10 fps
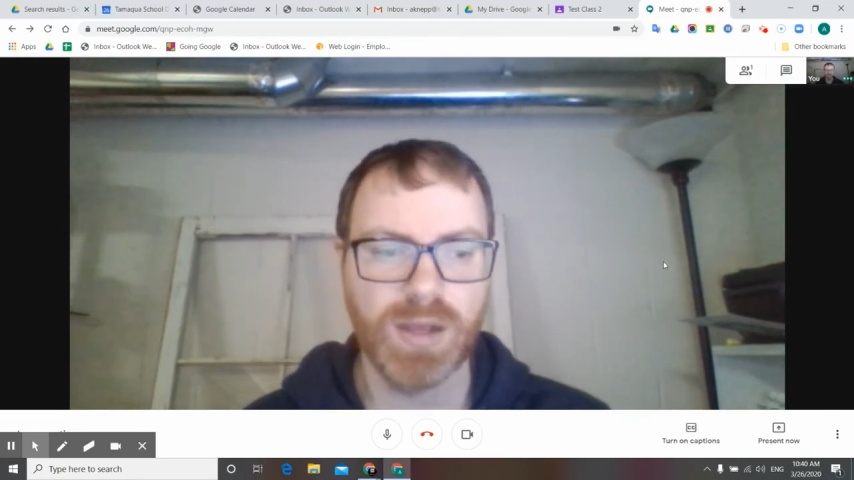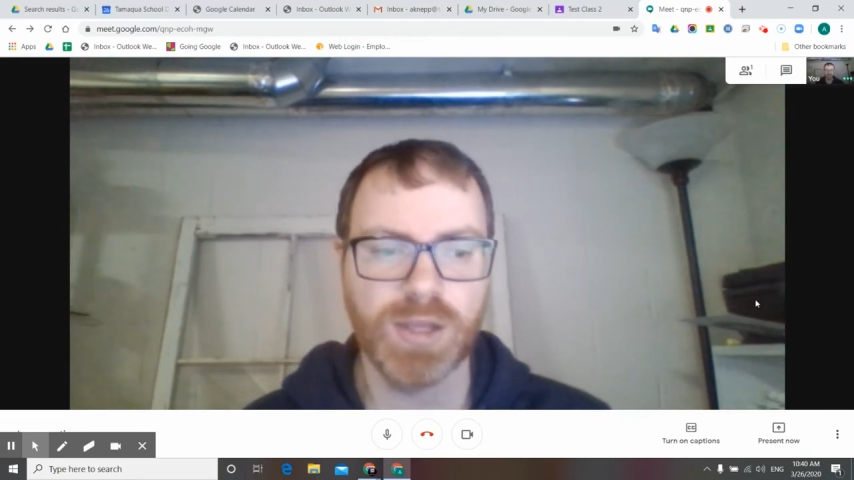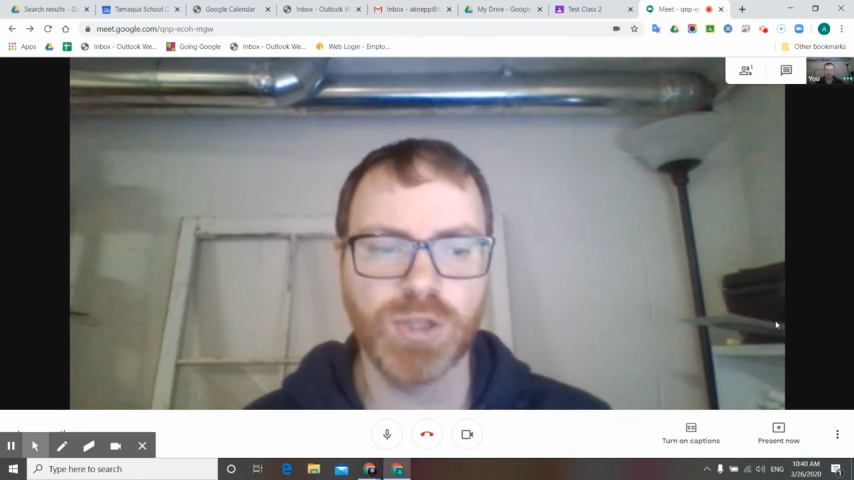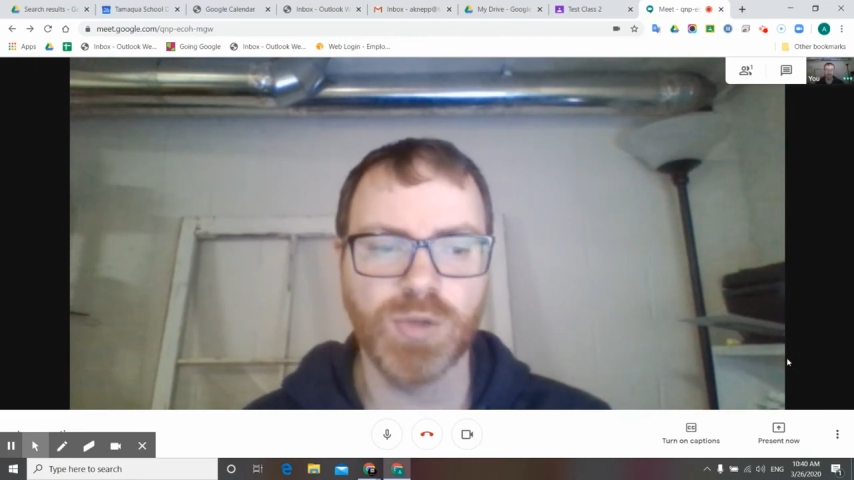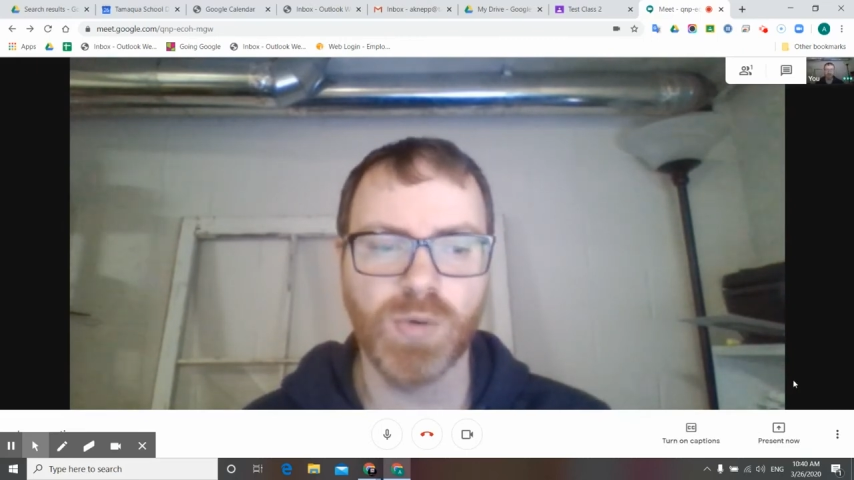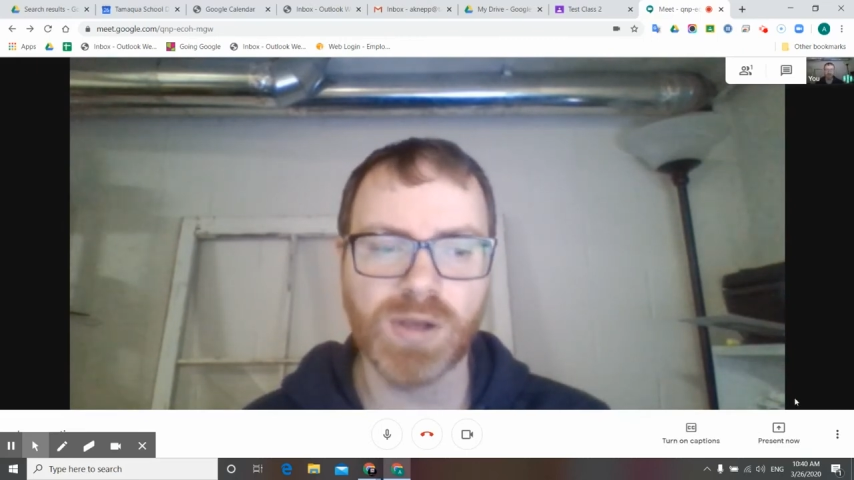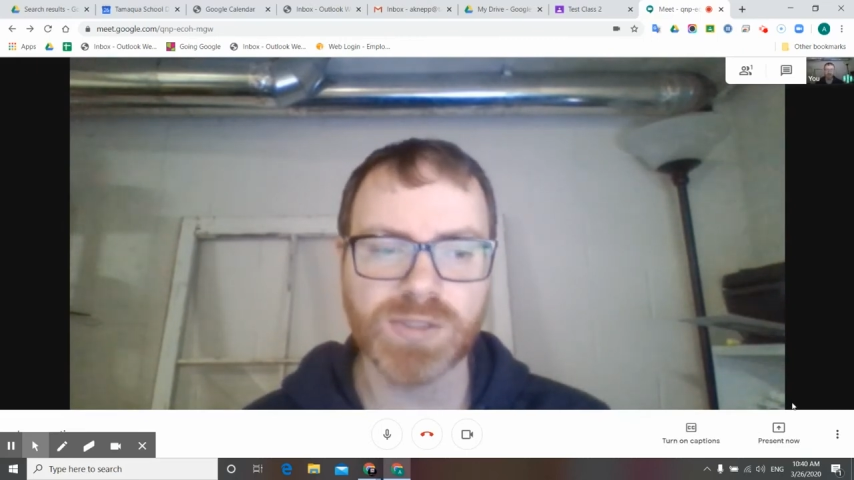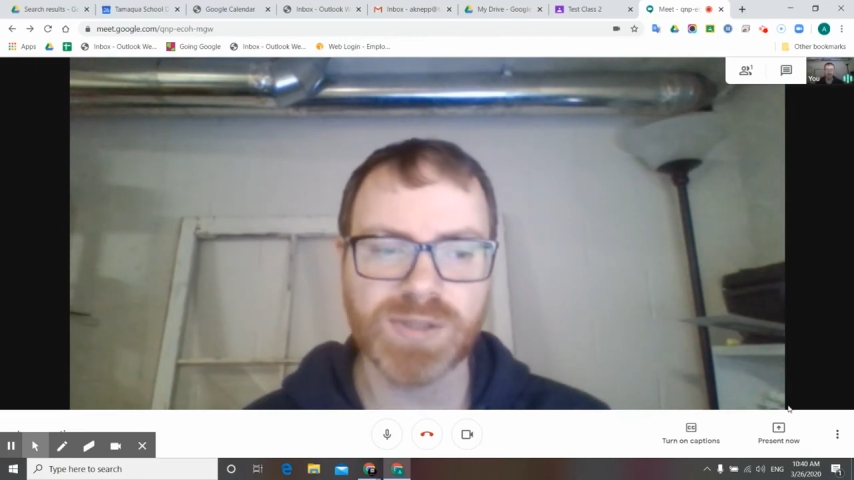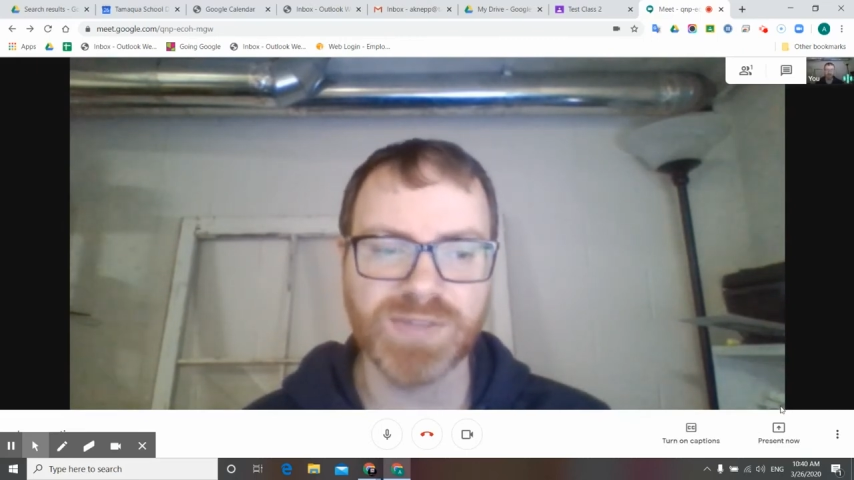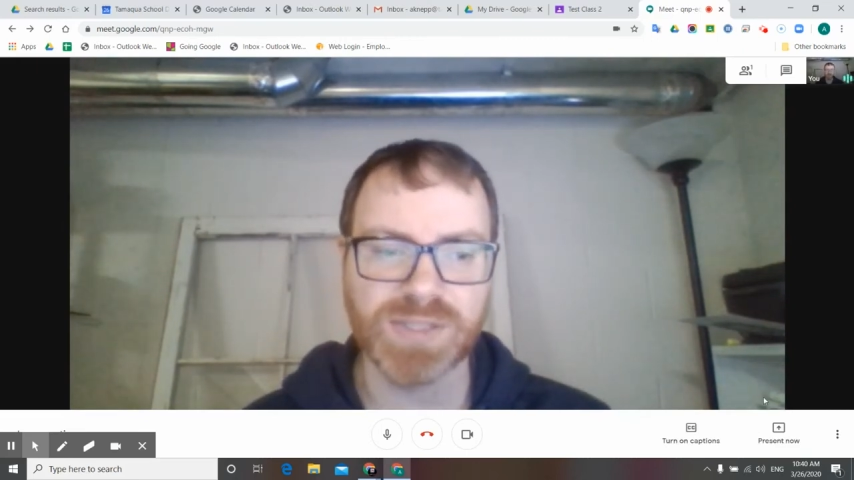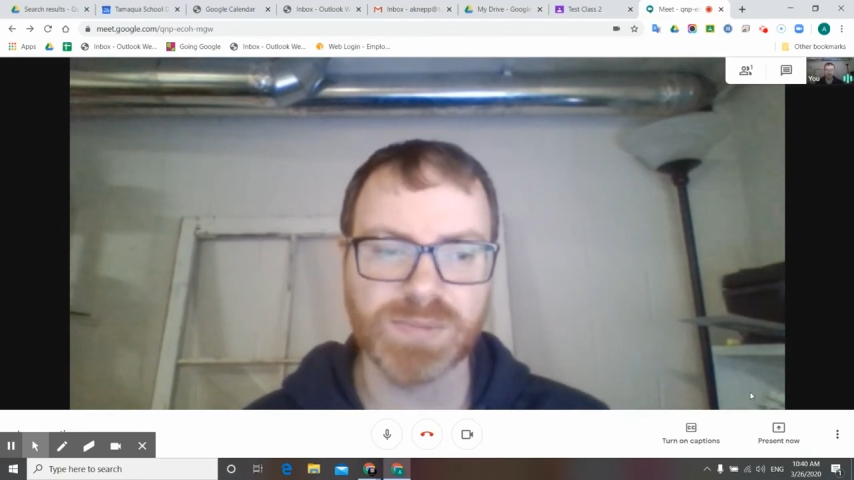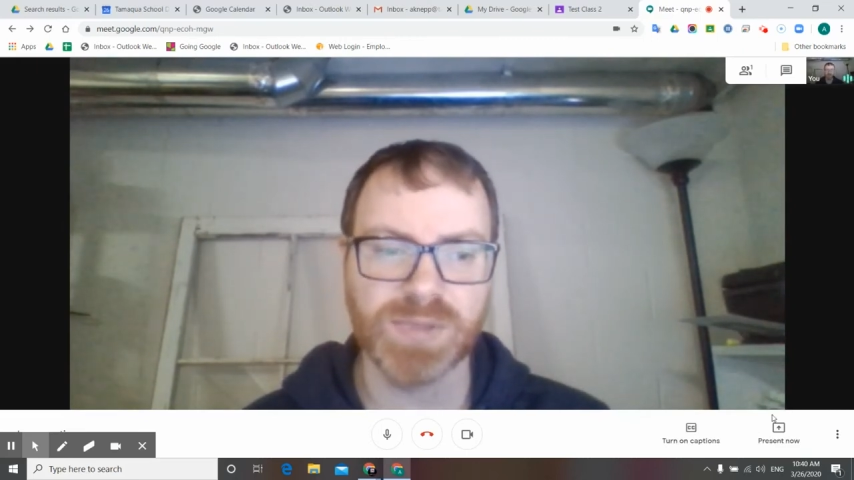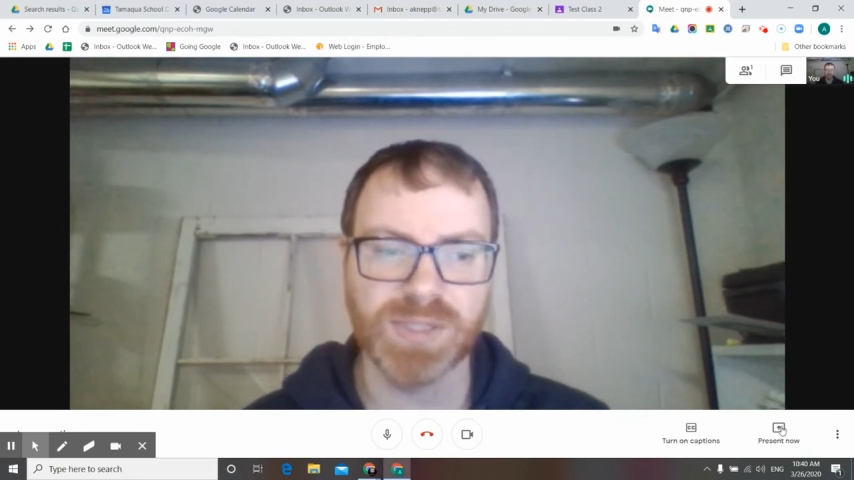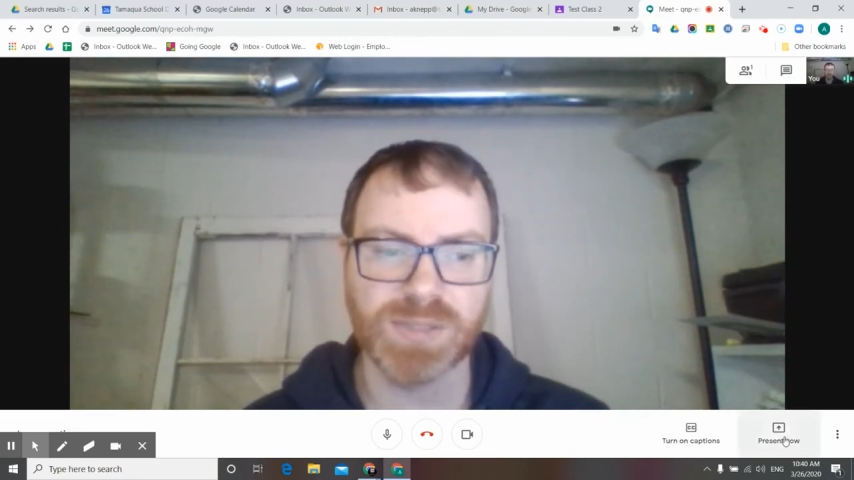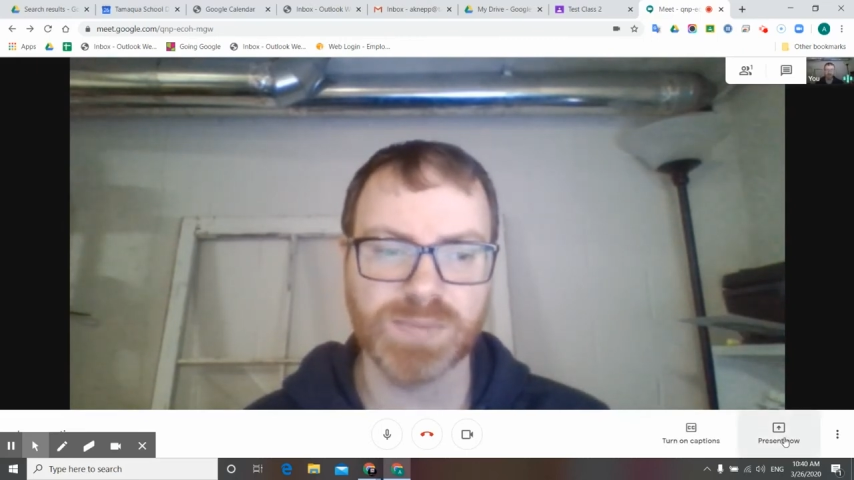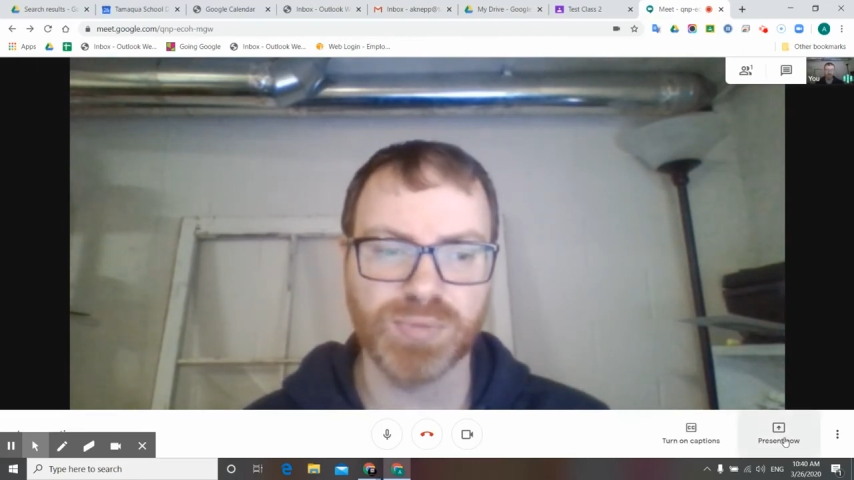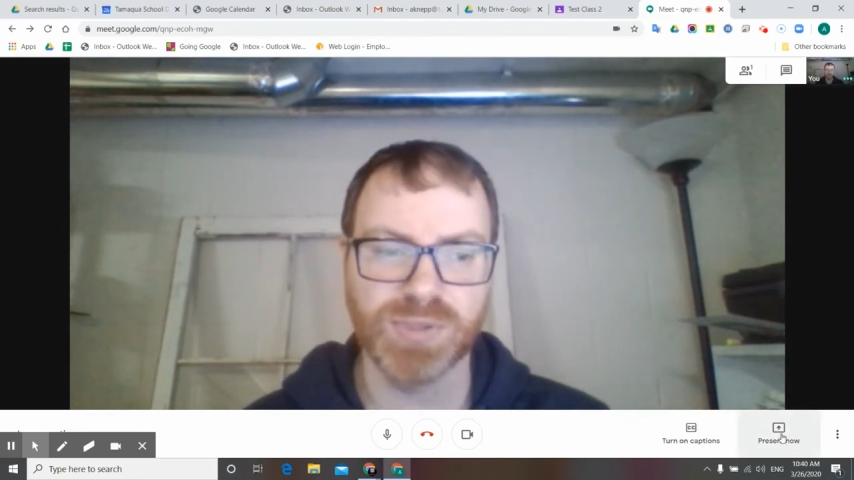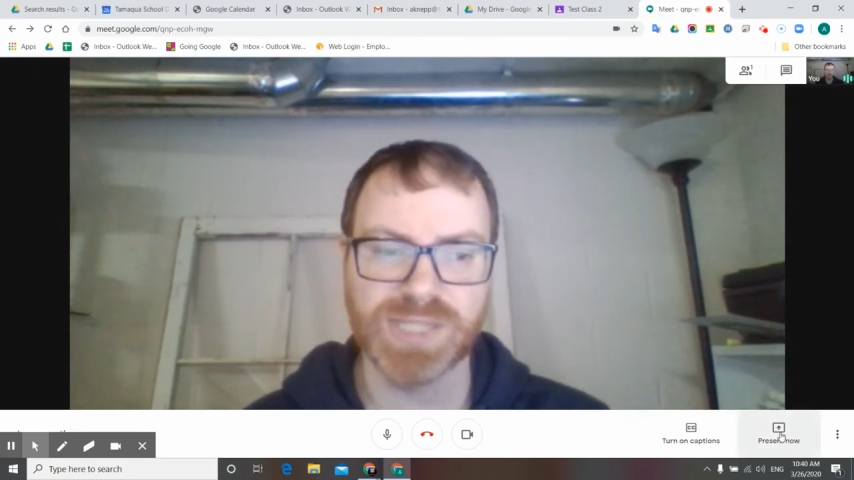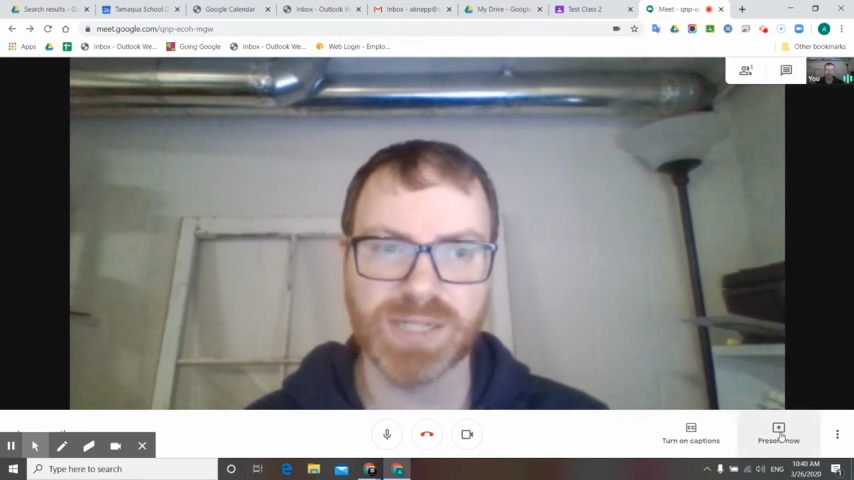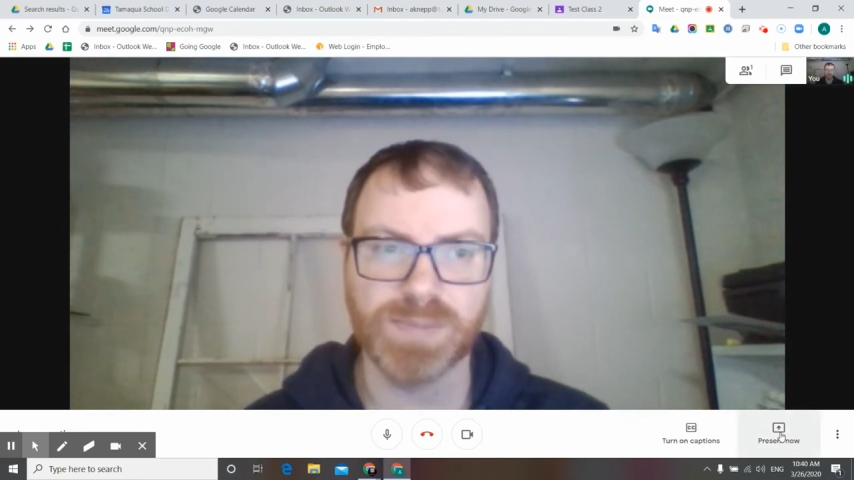You also have this
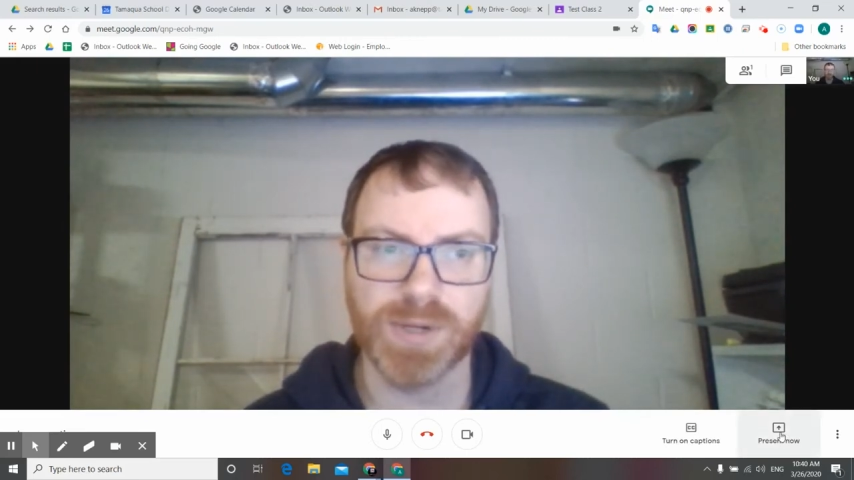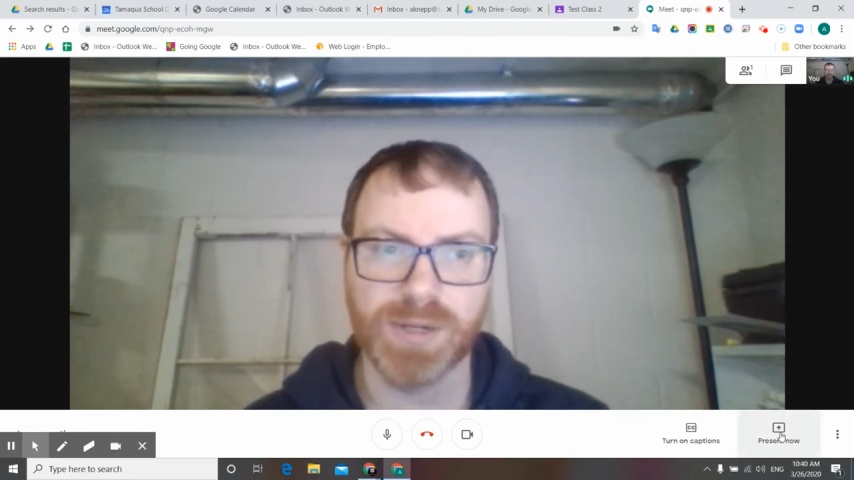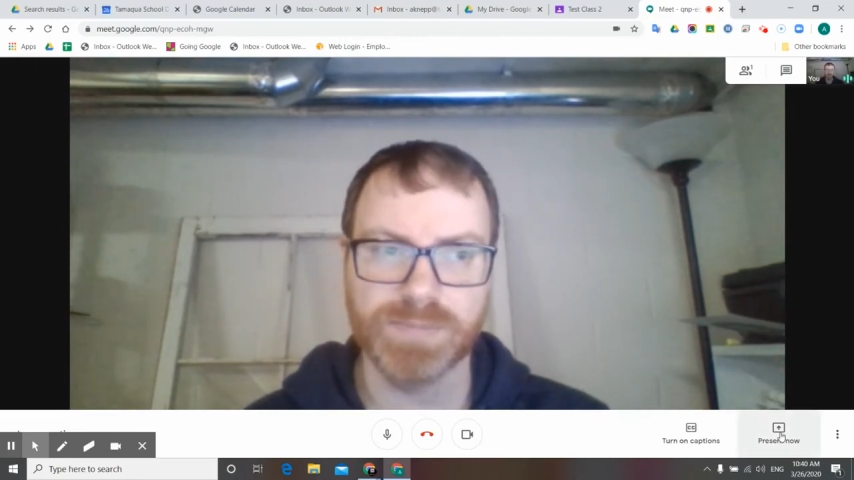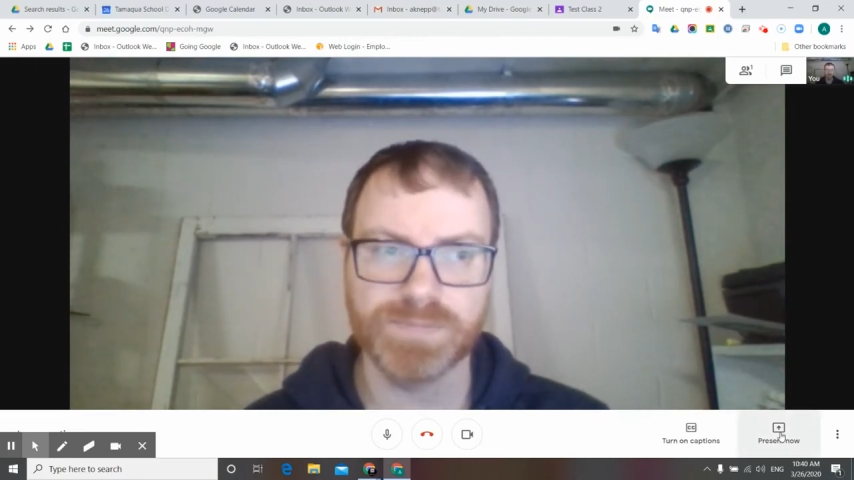present button.